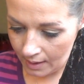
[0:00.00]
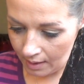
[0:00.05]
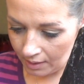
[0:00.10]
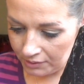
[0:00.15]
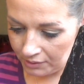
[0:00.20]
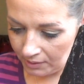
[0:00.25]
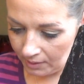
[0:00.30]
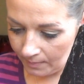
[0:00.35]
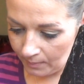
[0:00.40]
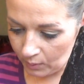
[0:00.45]
I'll
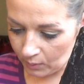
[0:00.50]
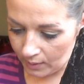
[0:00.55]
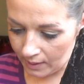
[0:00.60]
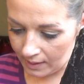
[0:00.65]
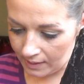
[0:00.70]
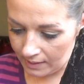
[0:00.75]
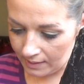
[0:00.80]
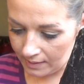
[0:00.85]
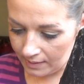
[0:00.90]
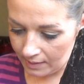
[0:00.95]
do a more
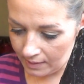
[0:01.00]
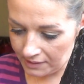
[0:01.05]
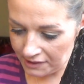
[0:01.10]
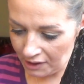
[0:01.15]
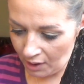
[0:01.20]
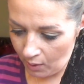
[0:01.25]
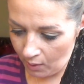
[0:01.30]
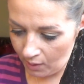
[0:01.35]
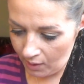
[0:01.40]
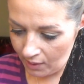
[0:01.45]
in
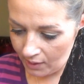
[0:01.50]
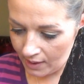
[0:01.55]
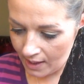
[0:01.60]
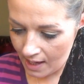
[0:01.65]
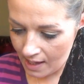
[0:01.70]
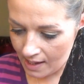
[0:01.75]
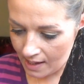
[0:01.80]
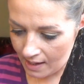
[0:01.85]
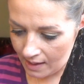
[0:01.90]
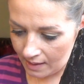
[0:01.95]

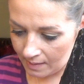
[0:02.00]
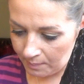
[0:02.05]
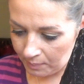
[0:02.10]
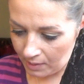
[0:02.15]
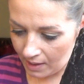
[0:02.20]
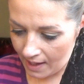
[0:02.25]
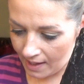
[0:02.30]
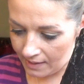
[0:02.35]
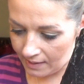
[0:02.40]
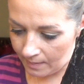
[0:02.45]
tar and
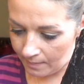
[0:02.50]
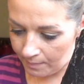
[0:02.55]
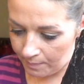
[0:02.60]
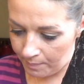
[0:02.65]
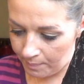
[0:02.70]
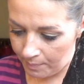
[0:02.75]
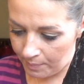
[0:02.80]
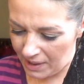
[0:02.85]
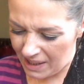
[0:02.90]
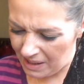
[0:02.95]

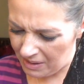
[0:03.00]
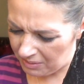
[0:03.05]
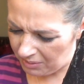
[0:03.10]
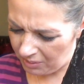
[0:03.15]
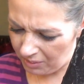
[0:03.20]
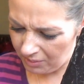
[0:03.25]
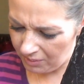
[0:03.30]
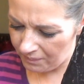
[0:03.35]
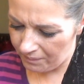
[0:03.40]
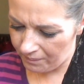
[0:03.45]
plantain
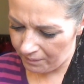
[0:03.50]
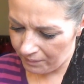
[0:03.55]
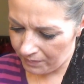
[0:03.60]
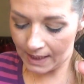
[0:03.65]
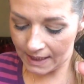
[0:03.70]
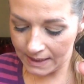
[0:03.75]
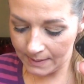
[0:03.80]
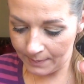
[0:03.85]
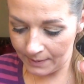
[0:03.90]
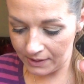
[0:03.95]
peel.
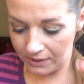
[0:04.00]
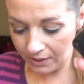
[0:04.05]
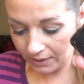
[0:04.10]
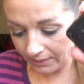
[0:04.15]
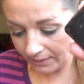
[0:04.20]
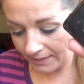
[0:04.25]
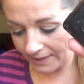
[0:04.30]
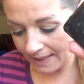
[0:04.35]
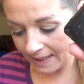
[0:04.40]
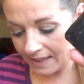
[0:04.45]
It's been
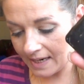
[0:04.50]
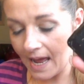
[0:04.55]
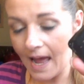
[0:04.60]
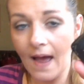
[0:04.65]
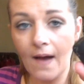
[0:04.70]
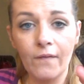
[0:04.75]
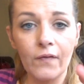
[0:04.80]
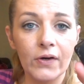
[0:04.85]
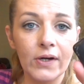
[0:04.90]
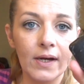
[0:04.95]
used in
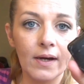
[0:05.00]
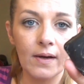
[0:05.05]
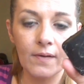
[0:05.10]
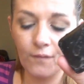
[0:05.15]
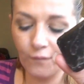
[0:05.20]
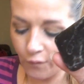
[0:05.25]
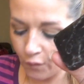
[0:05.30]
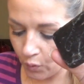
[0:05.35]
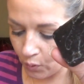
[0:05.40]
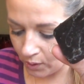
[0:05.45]

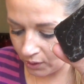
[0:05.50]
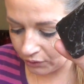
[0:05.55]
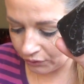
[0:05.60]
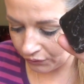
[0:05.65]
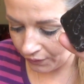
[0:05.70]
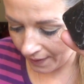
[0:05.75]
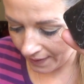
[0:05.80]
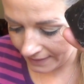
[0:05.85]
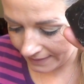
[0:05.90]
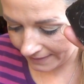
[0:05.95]
Africa for
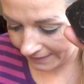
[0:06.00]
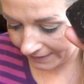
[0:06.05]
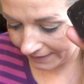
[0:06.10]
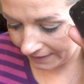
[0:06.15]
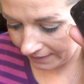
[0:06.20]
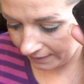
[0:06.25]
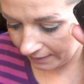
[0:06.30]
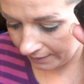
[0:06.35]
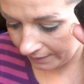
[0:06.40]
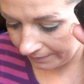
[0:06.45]
dry
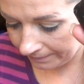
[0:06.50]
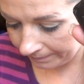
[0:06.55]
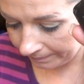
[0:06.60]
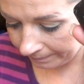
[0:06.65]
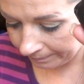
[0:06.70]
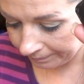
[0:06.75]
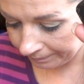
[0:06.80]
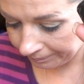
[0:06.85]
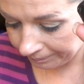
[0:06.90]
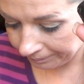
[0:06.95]

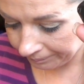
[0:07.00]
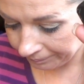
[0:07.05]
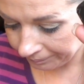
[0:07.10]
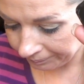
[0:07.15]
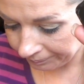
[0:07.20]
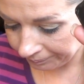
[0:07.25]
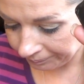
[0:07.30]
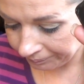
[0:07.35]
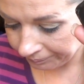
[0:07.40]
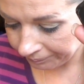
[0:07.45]
skin
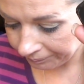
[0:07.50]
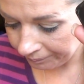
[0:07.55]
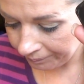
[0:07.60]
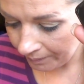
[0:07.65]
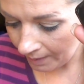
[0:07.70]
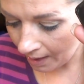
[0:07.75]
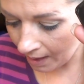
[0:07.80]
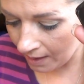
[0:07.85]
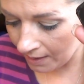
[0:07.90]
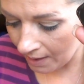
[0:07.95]

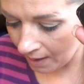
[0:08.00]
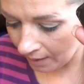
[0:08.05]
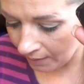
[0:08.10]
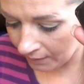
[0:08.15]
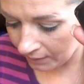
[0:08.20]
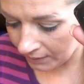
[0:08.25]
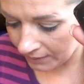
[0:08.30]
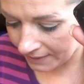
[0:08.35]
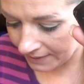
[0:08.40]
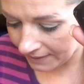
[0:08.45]
and
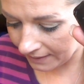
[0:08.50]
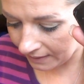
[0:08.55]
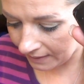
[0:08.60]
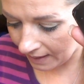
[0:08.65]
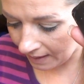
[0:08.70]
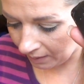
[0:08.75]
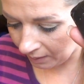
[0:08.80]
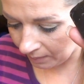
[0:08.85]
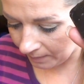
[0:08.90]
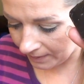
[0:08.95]
other skin
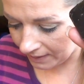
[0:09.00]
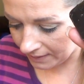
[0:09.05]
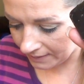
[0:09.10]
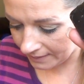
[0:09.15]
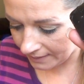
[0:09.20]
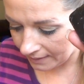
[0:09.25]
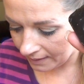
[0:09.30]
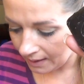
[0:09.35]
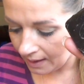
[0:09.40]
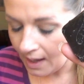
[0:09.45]

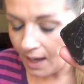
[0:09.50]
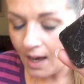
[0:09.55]
ailments.